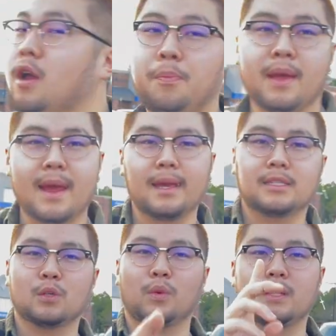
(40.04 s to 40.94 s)
are playing hide and
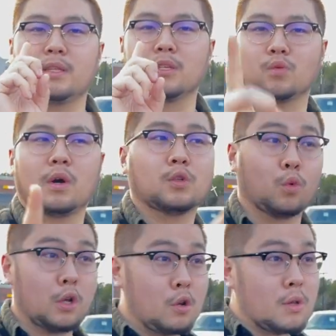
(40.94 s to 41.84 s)
seek. We did this once.
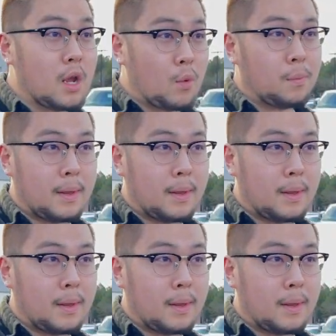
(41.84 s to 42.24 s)
Were you there when we